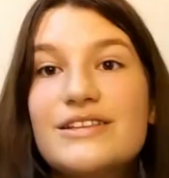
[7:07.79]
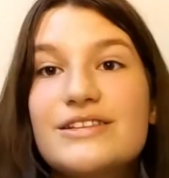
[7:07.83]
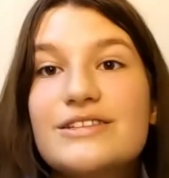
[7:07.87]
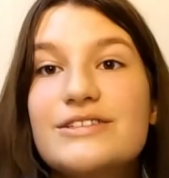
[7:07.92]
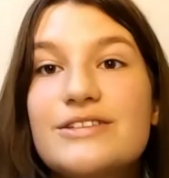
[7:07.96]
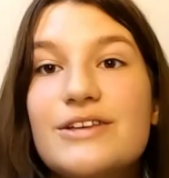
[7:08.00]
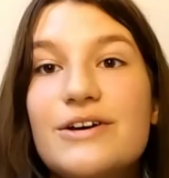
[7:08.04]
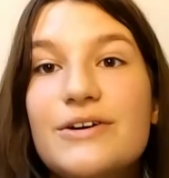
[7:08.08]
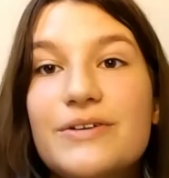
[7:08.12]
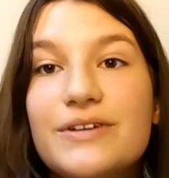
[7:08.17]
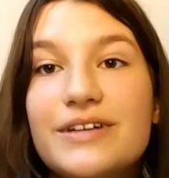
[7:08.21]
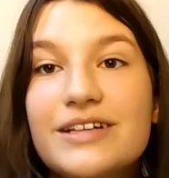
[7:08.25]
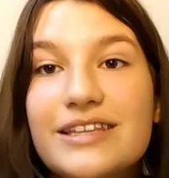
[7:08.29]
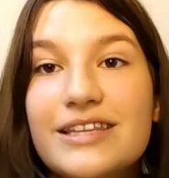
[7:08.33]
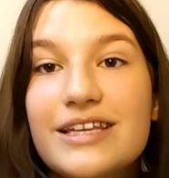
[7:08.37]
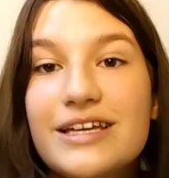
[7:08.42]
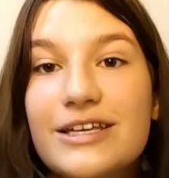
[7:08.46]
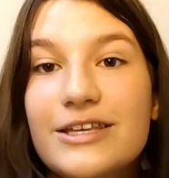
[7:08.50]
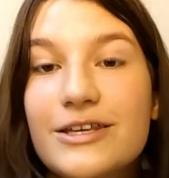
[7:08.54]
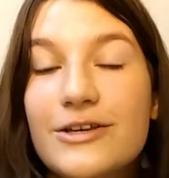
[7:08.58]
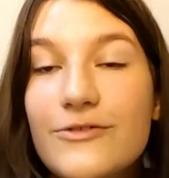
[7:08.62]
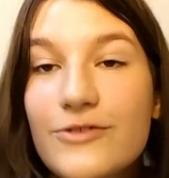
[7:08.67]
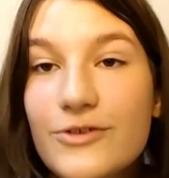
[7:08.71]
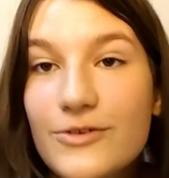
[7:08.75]
So
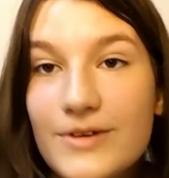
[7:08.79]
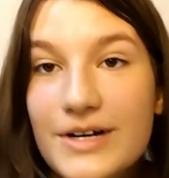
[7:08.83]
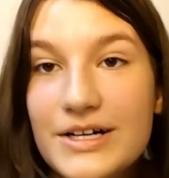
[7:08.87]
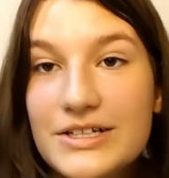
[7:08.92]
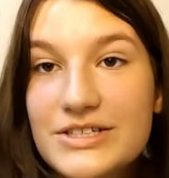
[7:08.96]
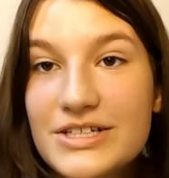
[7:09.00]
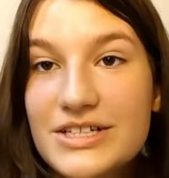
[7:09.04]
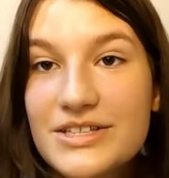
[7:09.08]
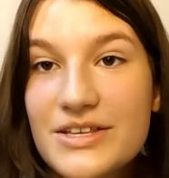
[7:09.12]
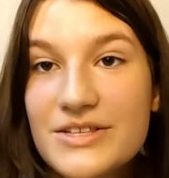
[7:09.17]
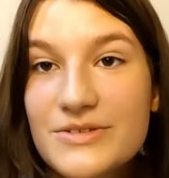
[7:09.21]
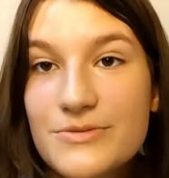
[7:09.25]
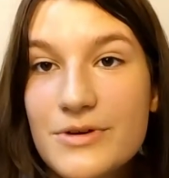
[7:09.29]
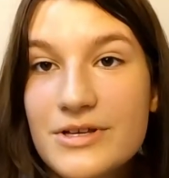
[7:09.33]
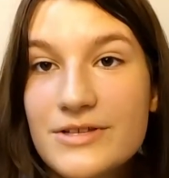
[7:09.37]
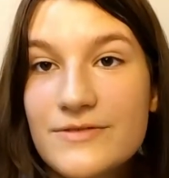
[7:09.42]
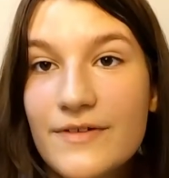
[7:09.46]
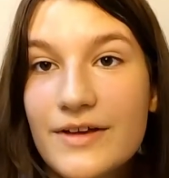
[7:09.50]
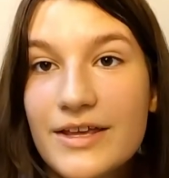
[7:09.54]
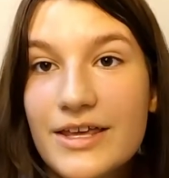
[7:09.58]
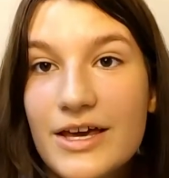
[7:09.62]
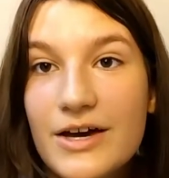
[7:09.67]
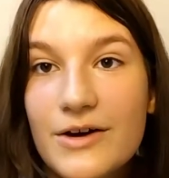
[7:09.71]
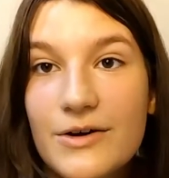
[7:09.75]
thank you for watching this
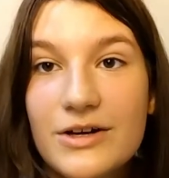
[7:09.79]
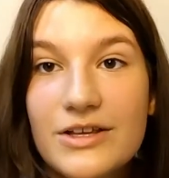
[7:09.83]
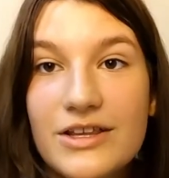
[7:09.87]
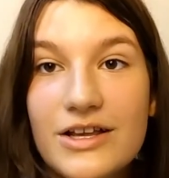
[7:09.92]
week's video,